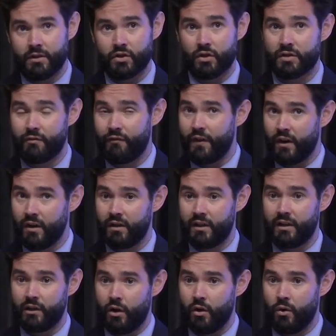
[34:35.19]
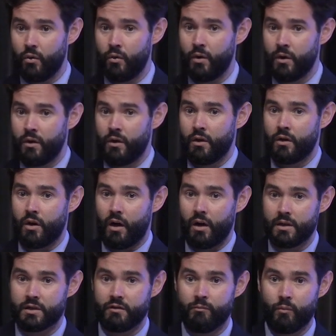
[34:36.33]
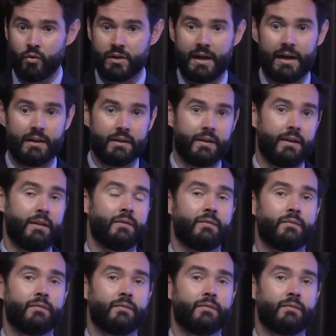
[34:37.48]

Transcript: So it's fairly low cause of mortality.